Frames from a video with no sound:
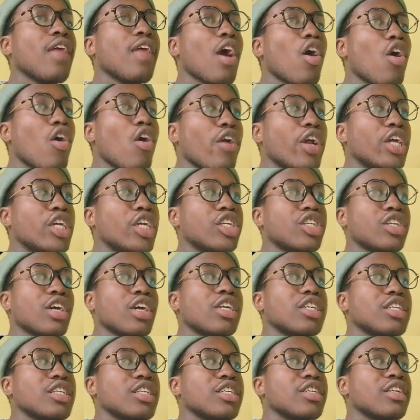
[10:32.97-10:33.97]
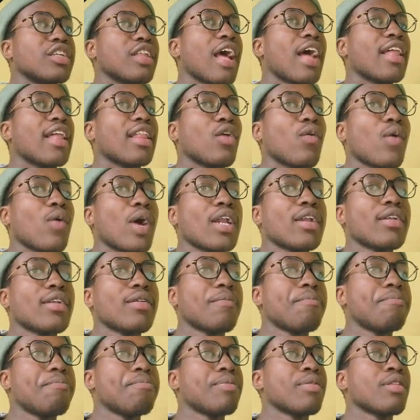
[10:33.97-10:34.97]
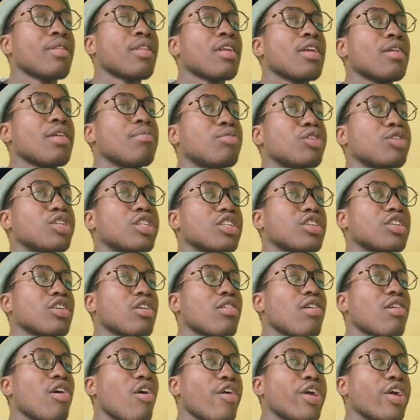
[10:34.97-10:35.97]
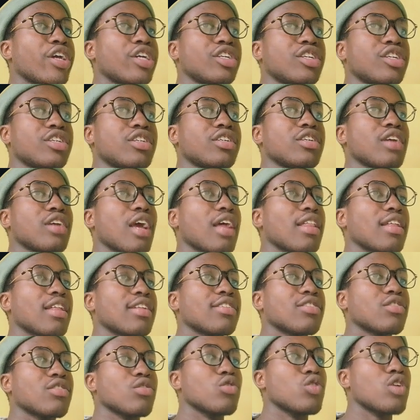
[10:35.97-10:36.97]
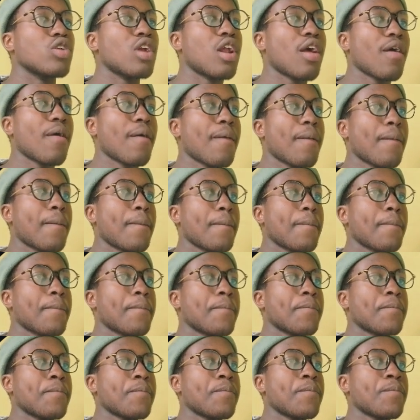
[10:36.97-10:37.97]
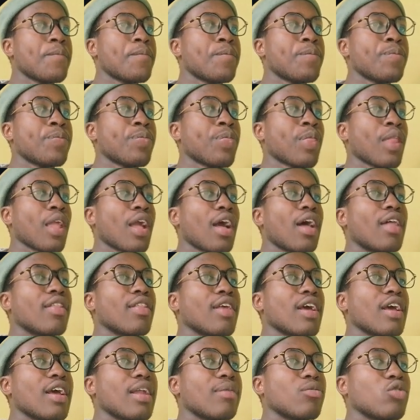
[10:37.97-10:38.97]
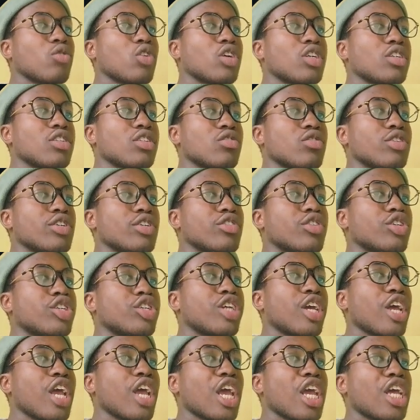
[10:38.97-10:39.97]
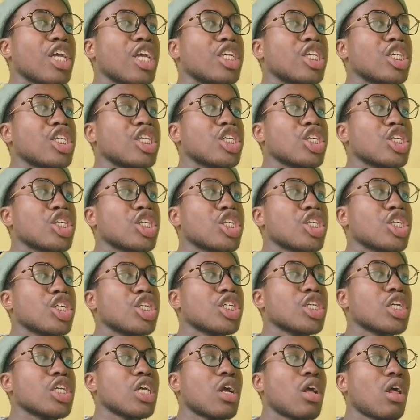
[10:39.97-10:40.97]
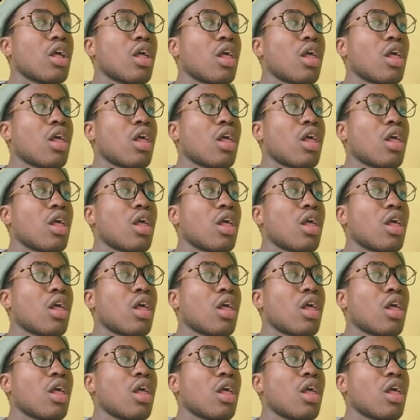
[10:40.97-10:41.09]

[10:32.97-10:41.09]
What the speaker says: orange, I change the other one, put it orange. Yeah, that's good. And then I'm just going to change